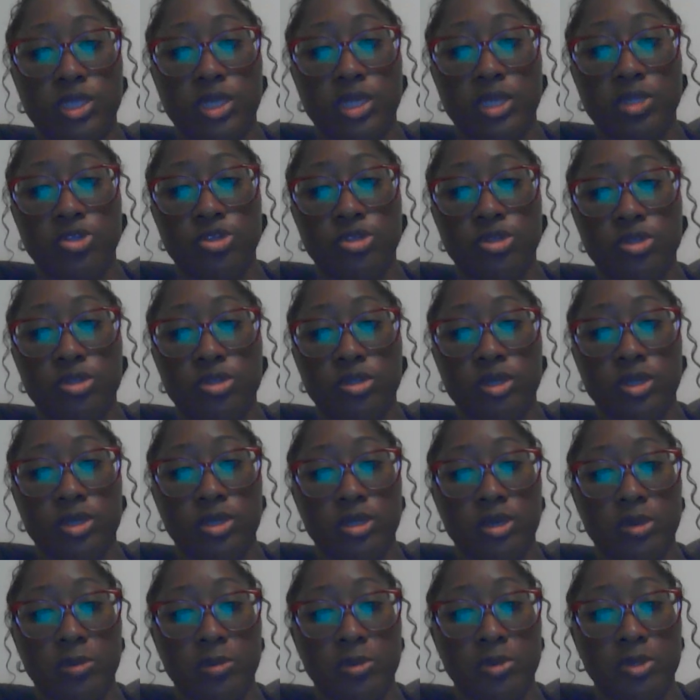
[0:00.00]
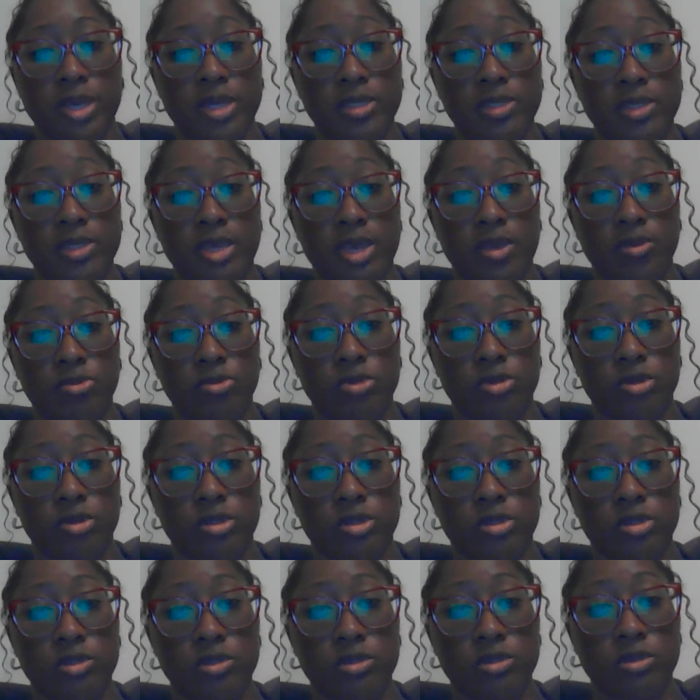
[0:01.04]
teachers could double as
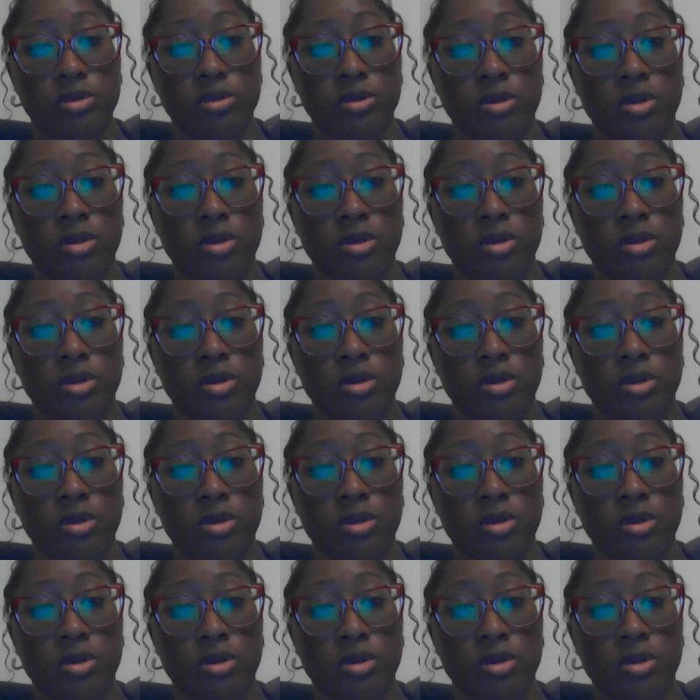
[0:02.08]
counselors;